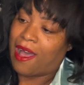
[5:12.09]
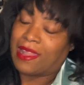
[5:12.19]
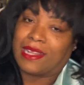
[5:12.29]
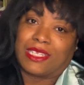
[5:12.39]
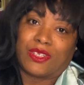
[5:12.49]

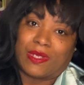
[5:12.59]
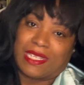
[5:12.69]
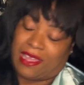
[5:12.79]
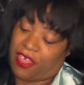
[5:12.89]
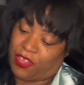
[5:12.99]
Let's do it
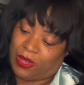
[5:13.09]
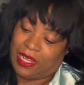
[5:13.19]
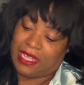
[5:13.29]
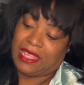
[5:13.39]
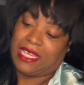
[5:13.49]
together.
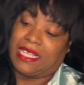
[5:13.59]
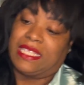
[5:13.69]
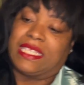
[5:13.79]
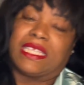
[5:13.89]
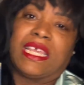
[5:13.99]
Look at
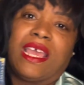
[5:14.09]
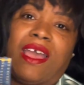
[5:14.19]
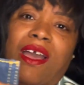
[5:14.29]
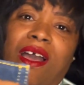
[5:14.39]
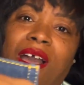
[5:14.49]
this.
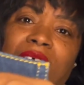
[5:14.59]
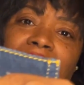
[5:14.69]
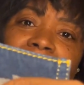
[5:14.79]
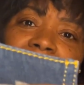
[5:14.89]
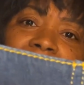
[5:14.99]

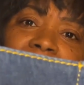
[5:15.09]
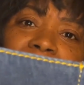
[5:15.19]
Oh,